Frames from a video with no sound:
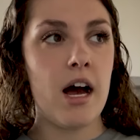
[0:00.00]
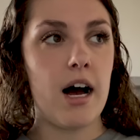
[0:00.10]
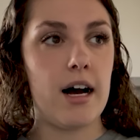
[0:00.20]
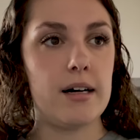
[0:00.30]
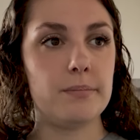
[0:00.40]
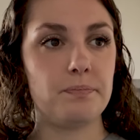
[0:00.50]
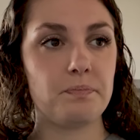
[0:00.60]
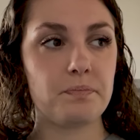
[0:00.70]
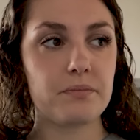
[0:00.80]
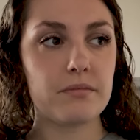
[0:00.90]

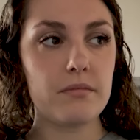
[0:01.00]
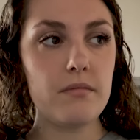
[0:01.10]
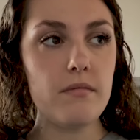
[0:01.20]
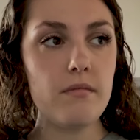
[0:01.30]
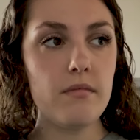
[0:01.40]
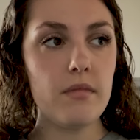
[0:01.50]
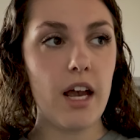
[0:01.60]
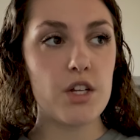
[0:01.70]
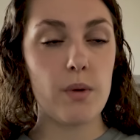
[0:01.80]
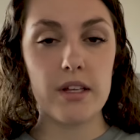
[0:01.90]

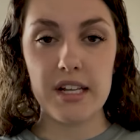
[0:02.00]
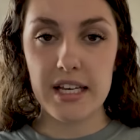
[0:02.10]
as well as